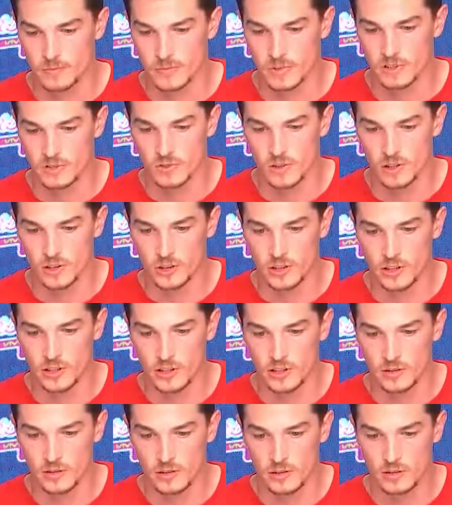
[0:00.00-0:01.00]
it's
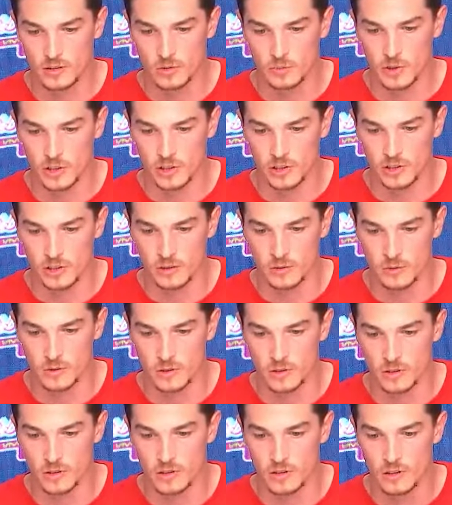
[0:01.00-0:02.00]
frustrating, especially
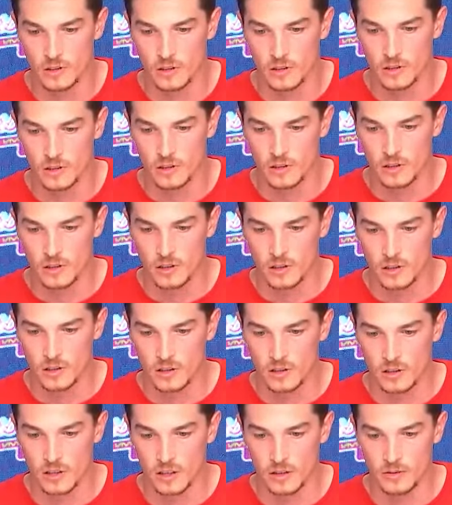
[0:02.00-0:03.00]
when
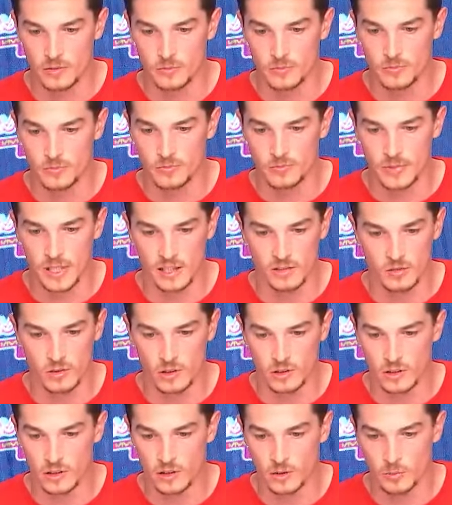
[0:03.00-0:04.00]
they have
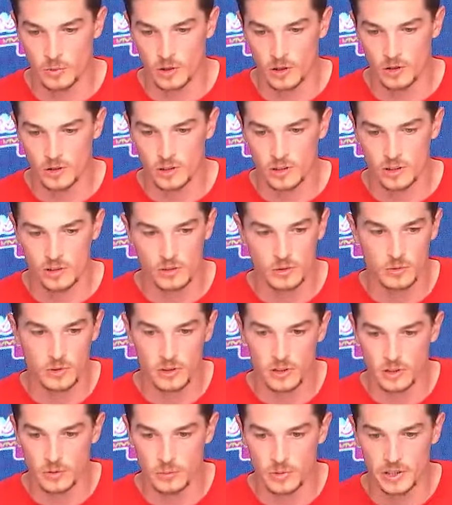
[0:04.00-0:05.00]
really good approach against a
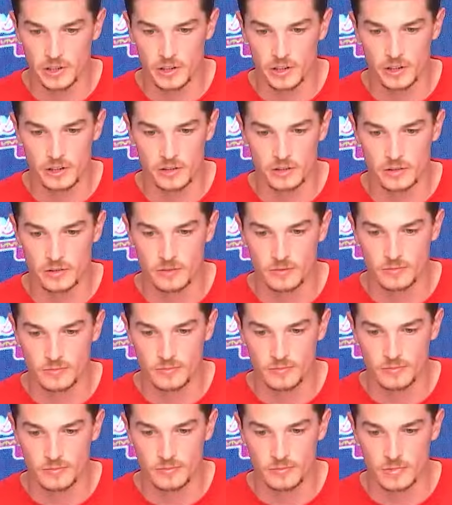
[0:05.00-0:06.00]
really good pitcher and,
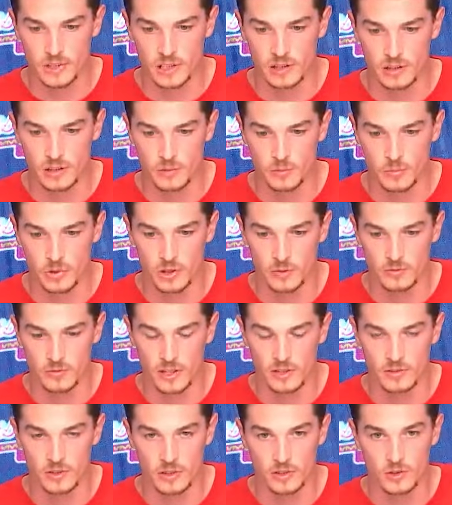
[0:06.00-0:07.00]
you know, can put up
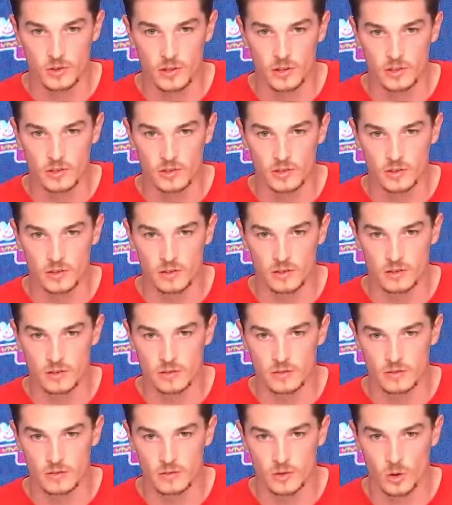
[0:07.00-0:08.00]
5-6 runs,
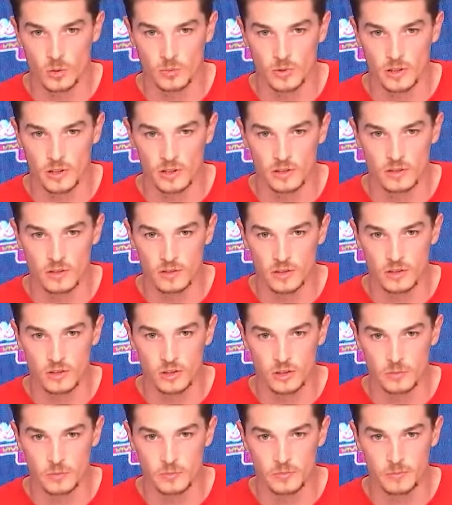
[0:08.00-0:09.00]
and normally it
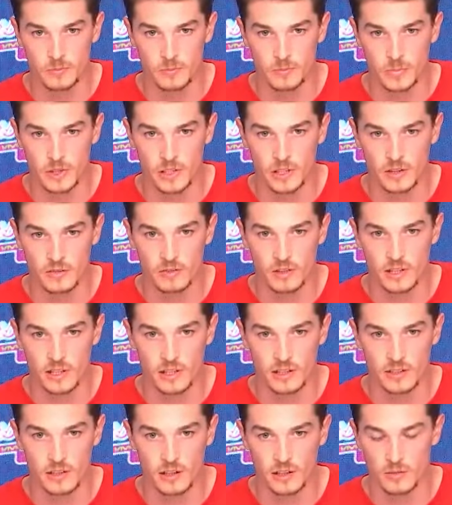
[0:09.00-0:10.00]
should be enough to
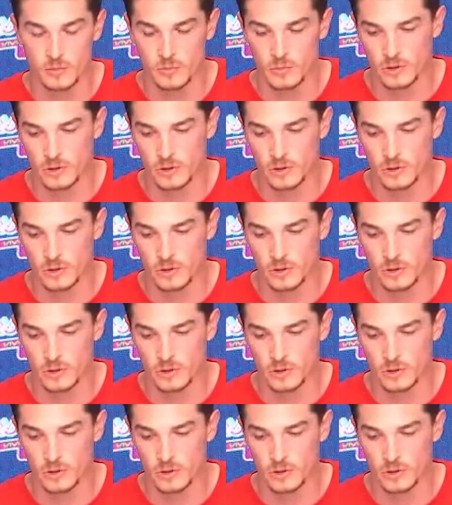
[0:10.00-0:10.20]
get it done,